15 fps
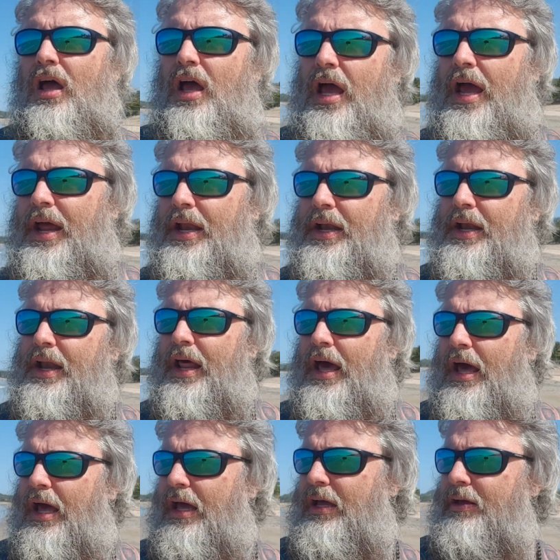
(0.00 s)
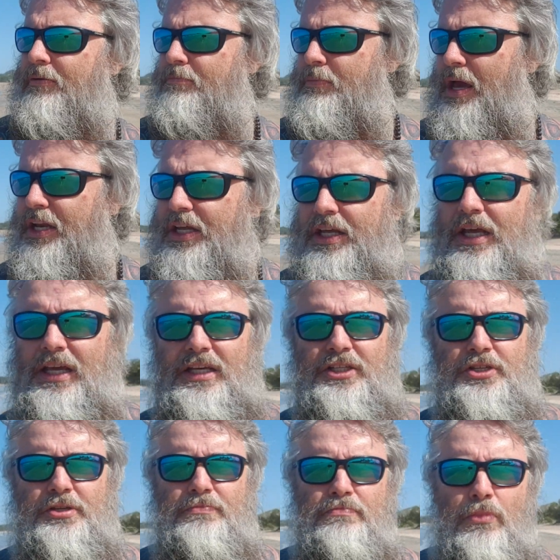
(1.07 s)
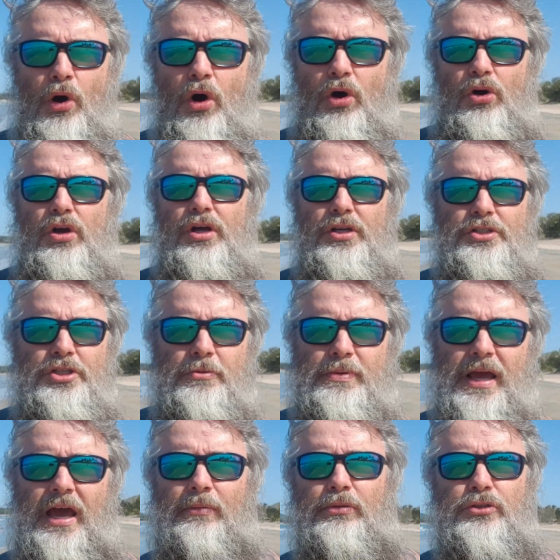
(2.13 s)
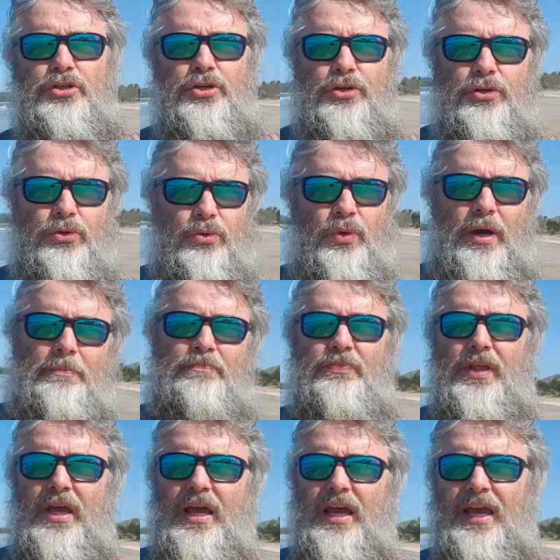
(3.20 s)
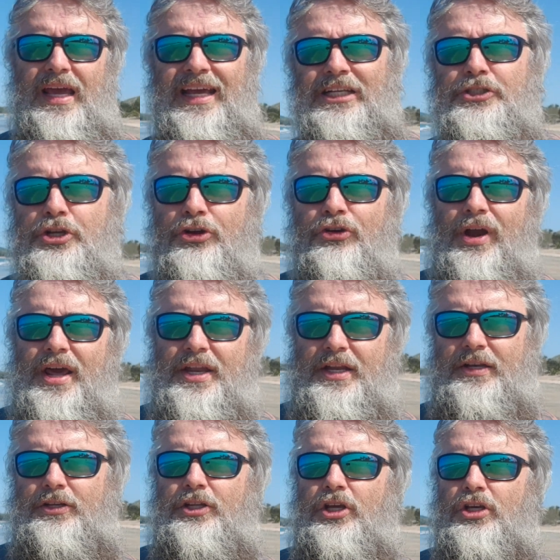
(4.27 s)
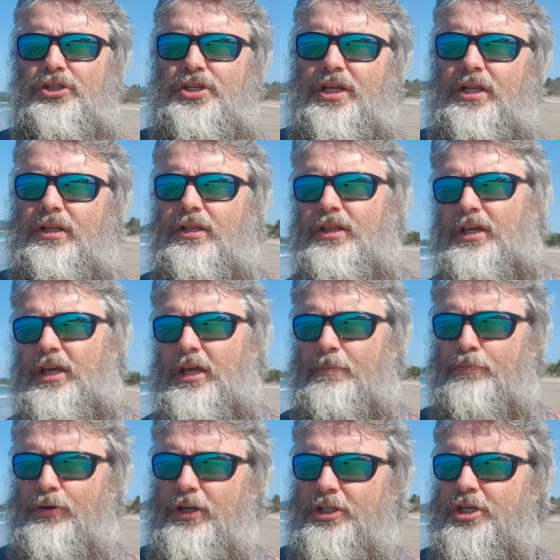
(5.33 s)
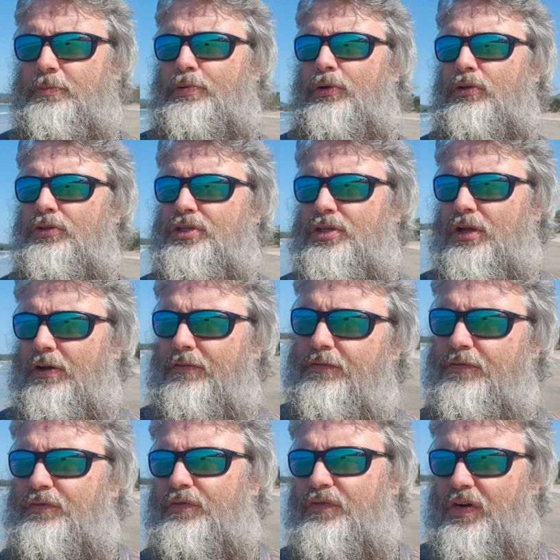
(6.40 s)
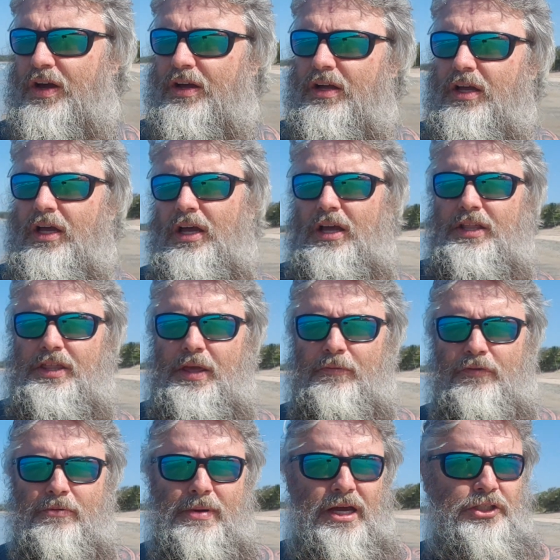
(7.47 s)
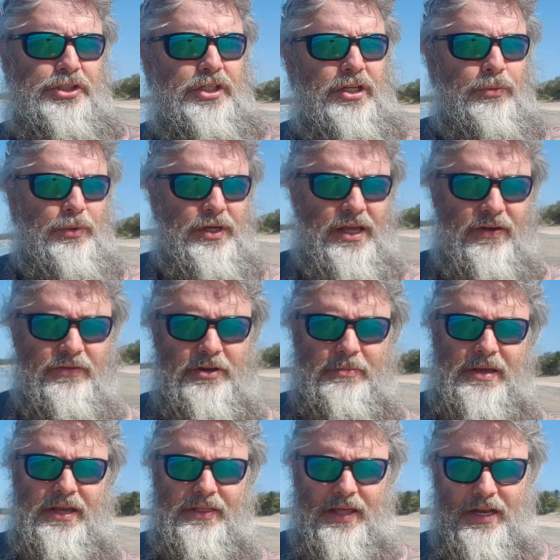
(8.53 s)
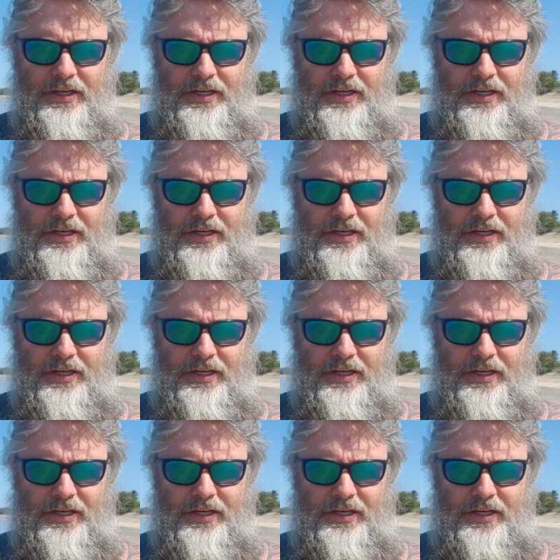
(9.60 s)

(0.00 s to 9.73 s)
and many years more to be able to integrate it using the principles of the information that were given to me in that